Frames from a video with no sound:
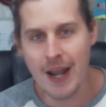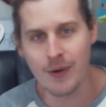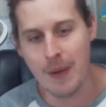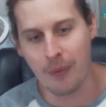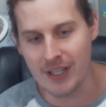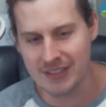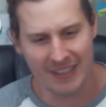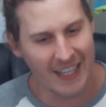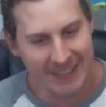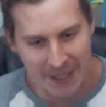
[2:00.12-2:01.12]
But anyway, boys,
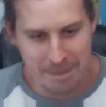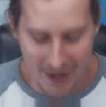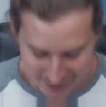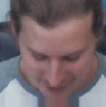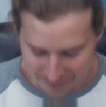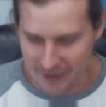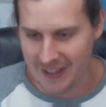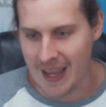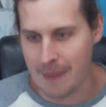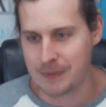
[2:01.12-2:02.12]
let's get back to the
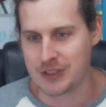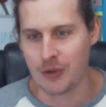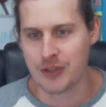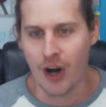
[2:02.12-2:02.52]
freaking episode.